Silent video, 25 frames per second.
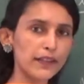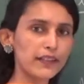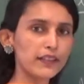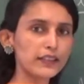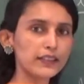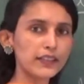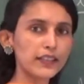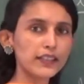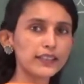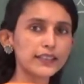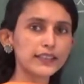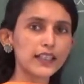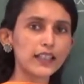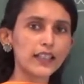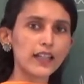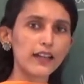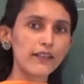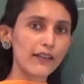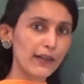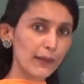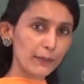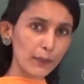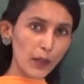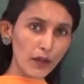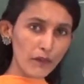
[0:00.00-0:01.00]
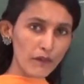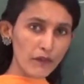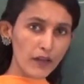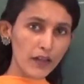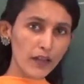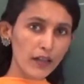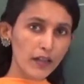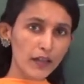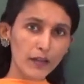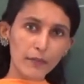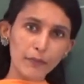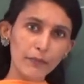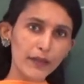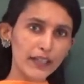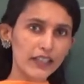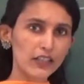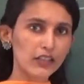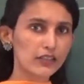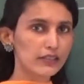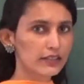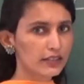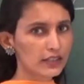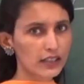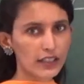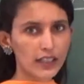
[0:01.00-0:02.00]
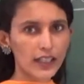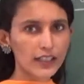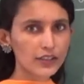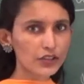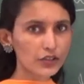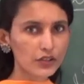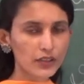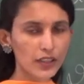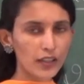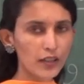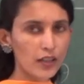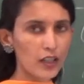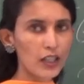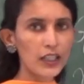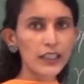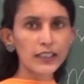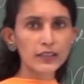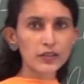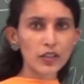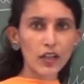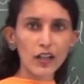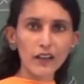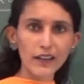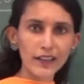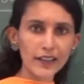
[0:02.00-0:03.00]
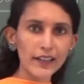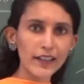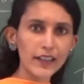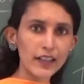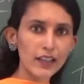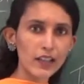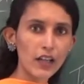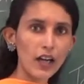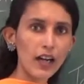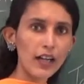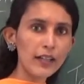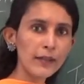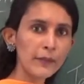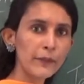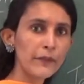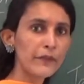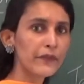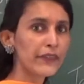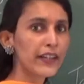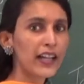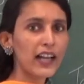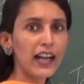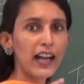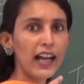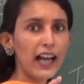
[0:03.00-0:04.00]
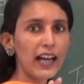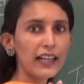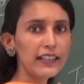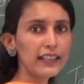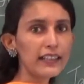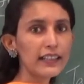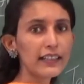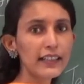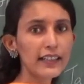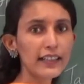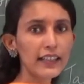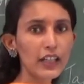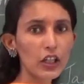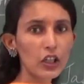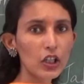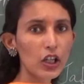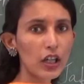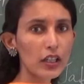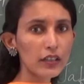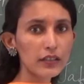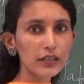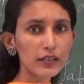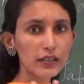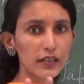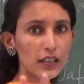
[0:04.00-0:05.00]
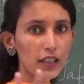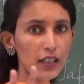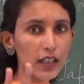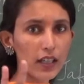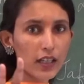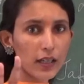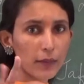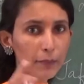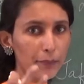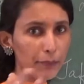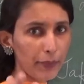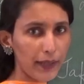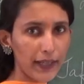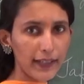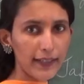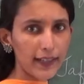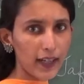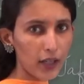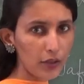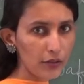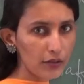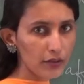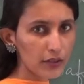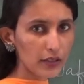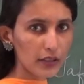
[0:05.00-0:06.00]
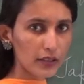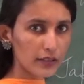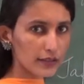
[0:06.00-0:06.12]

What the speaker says: Because he is the Nawab of Bengal. See, Rajadullah is already gone and he cannot pay now.